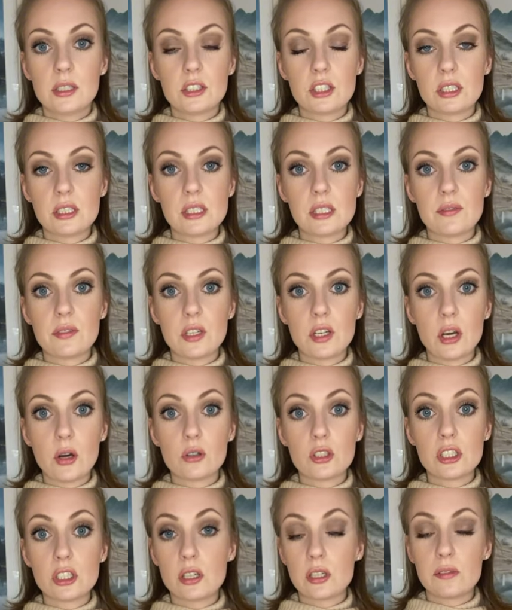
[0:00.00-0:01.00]
she doesn't even know.
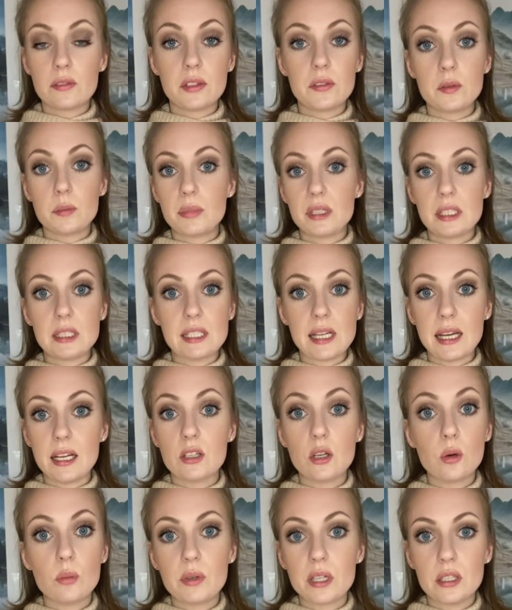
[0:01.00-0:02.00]
She could have even been dead.
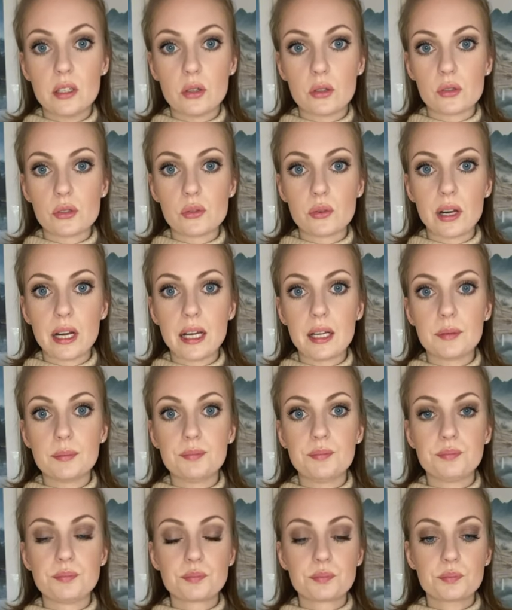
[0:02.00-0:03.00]
Nobody knows, right?
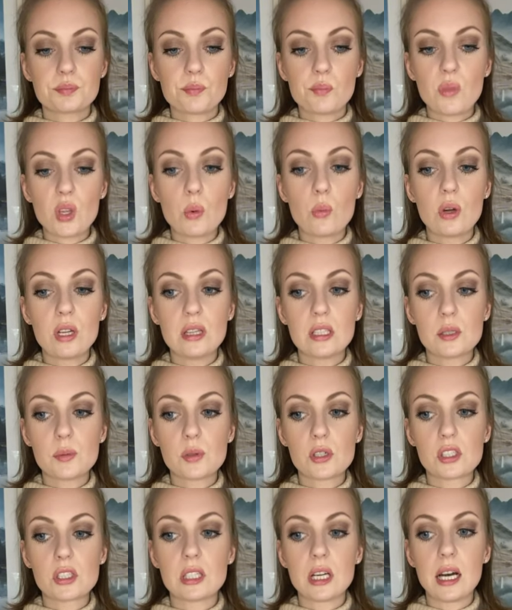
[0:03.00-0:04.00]
when this
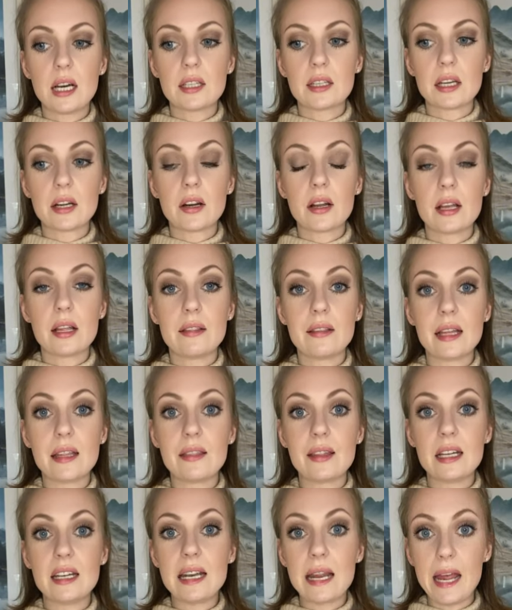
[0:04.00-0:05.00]
person got there. And then
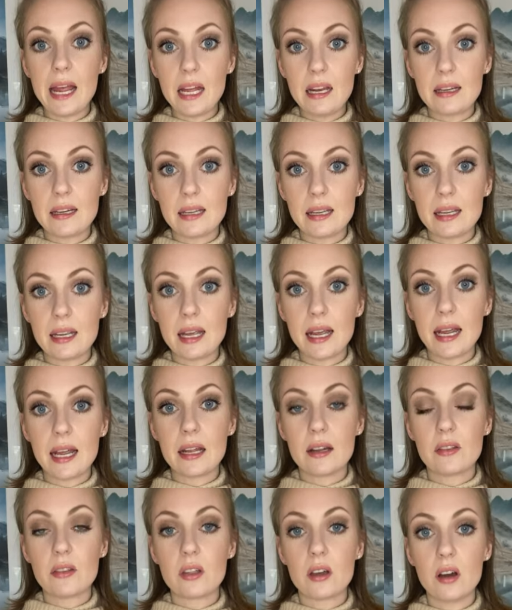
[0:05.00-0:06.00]
the nanny
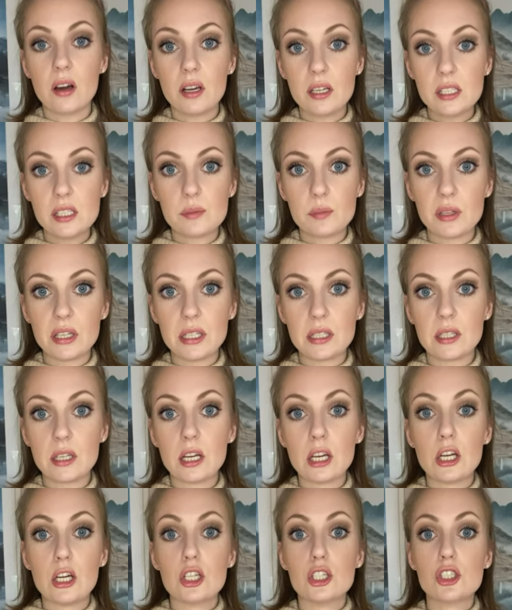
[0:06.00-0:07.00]
and the husband
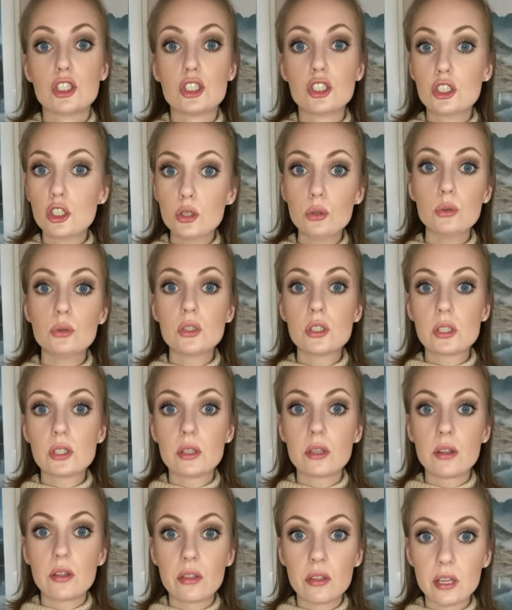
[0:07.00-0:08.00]
shoot
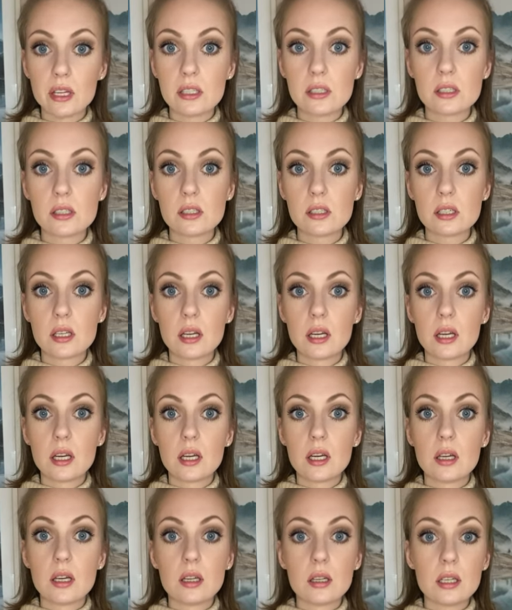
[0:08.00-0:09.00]
this
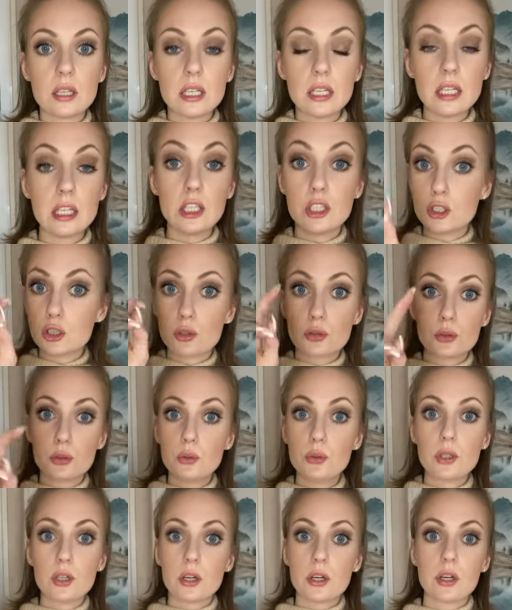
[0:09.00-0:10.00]

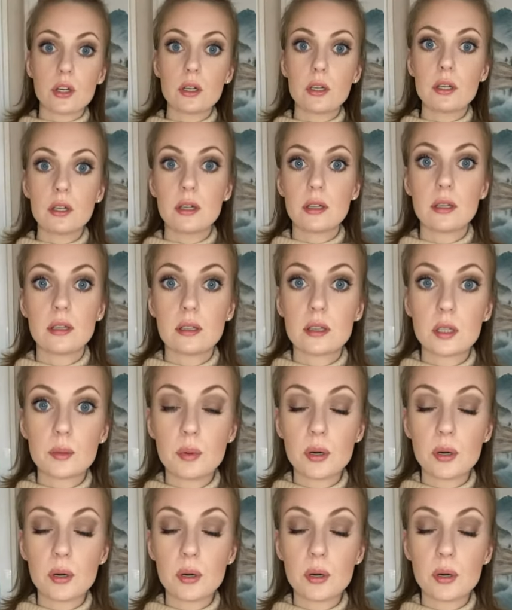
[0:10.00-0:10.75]
intruder, the